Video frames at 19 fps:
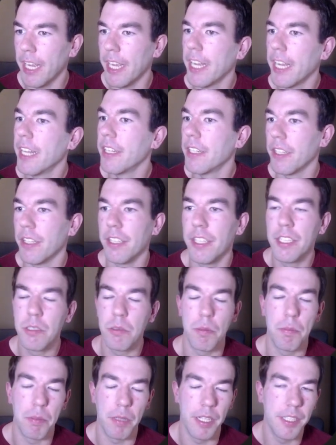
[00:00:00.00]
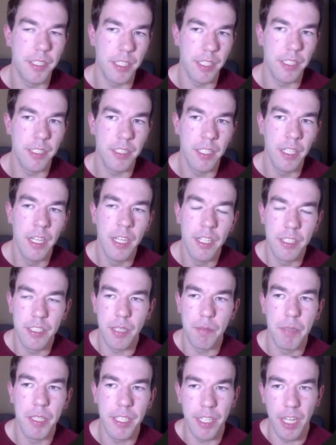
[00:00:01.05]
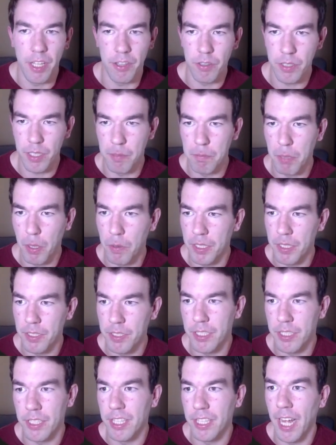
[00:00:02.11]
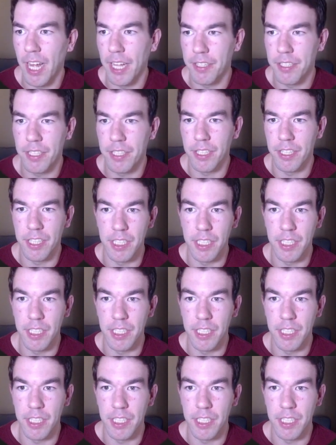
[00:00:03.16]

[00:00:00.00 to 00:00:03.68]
and this replaces some of the other components that